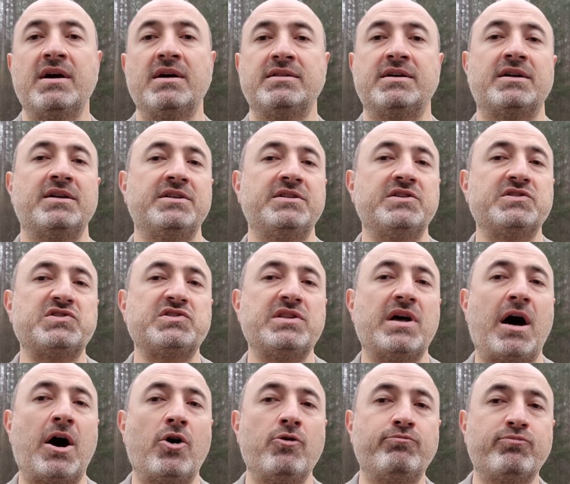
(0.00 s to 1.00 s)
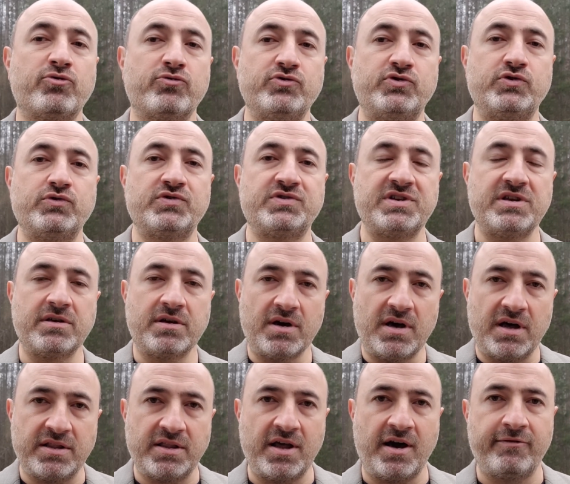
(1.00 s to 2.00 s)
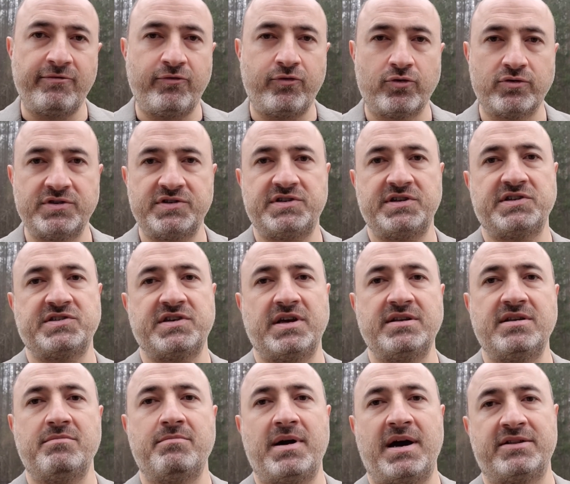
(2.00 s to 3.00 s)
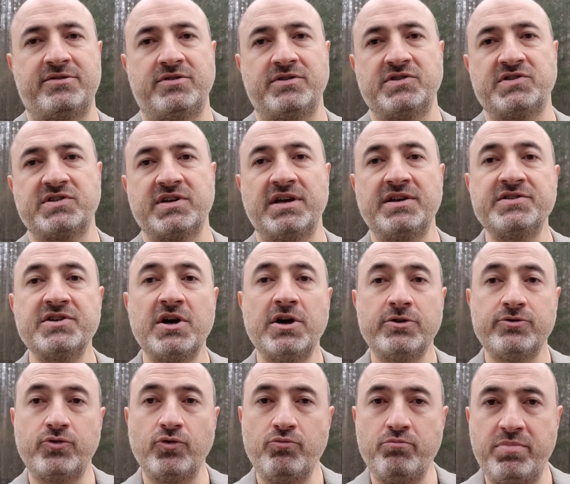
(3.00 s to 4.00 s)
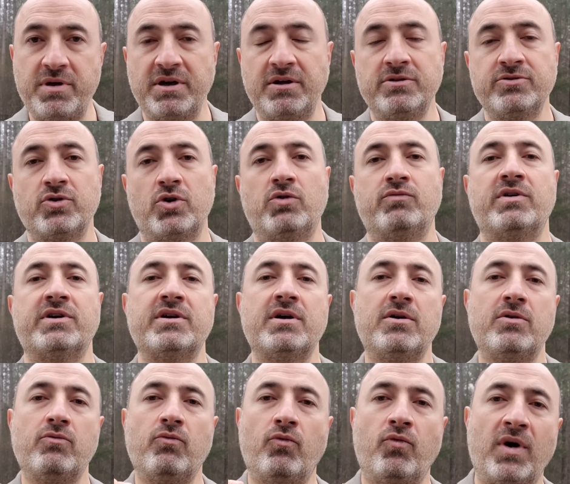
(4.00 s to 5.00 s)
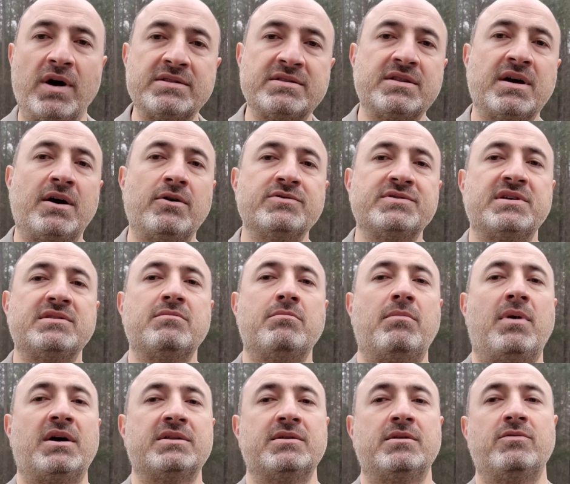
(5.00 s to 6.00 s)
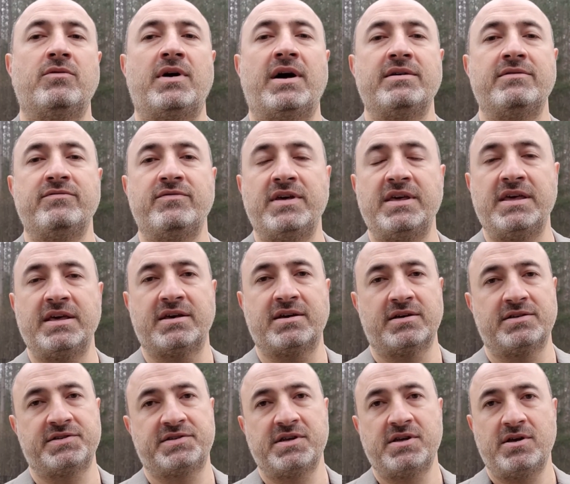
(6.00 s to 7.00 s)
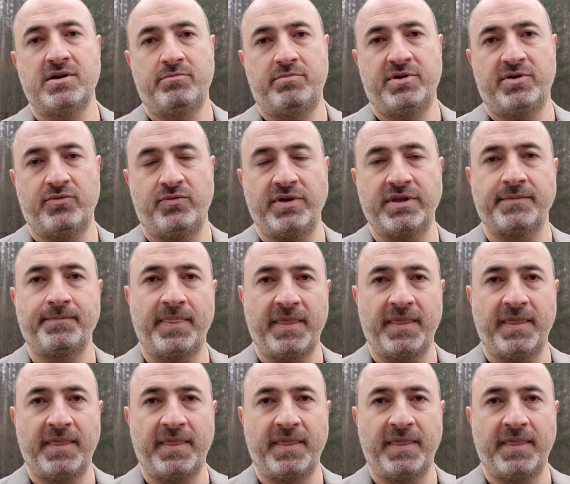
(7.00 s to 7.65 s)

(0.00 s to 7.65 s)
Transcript: that it is now producing enough 4680 battery cells to build over 1000 Model Y vehicles per week.